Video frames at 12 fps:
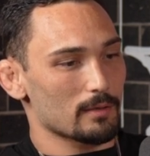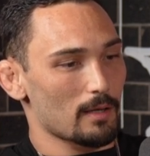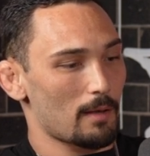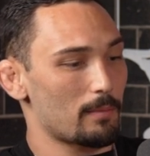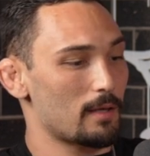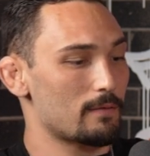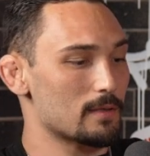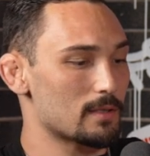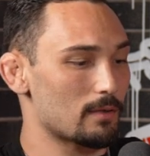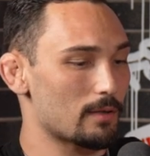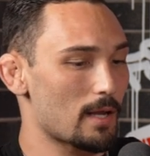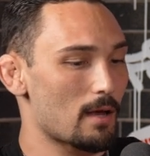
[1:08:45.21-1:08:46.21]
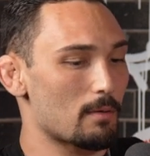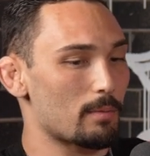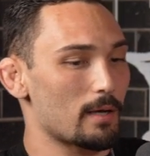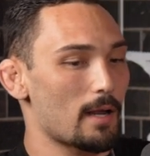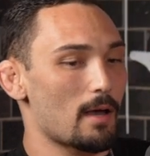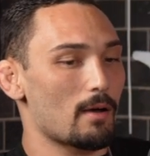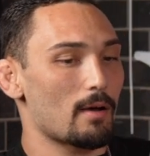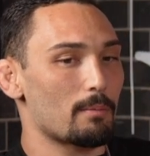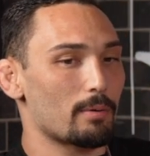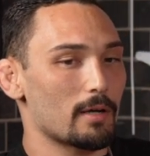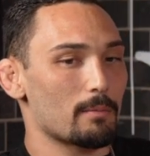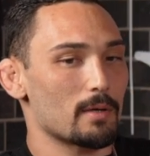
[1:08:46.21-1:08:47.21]
I mean, even till now. But now I
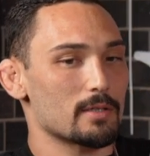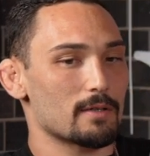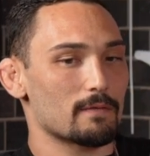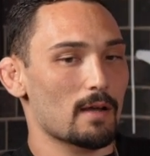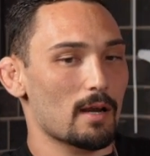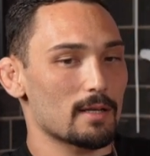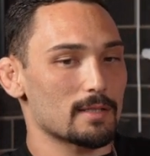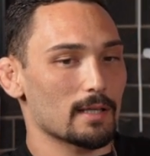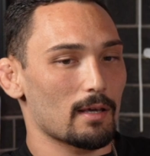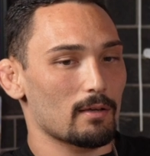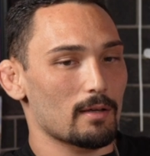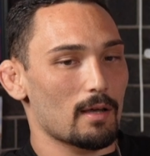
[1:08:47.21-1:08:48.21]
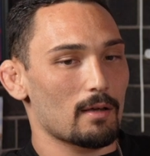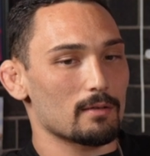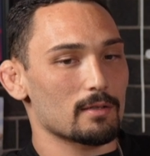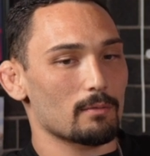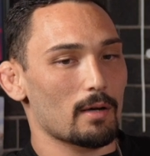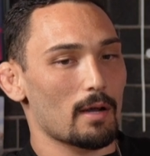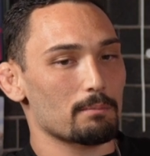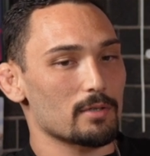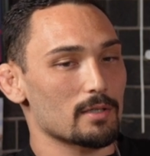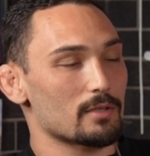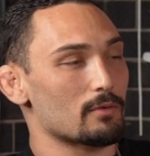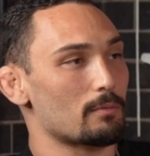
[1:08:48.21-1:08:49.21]
pretty much have got it scaled down to where I'm
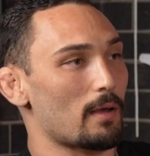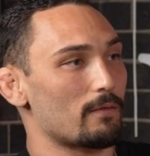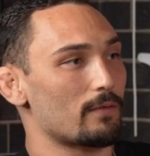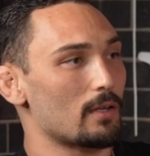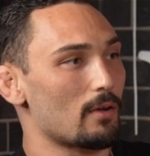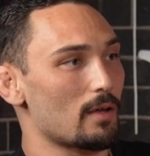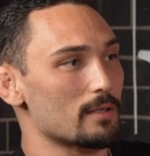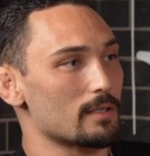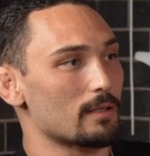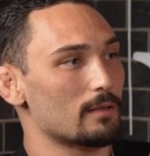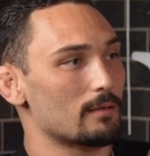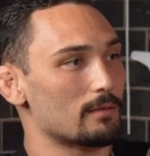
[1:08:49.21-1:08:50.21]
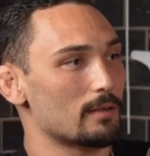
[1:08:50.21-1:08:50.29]
just doing my pheno hunting.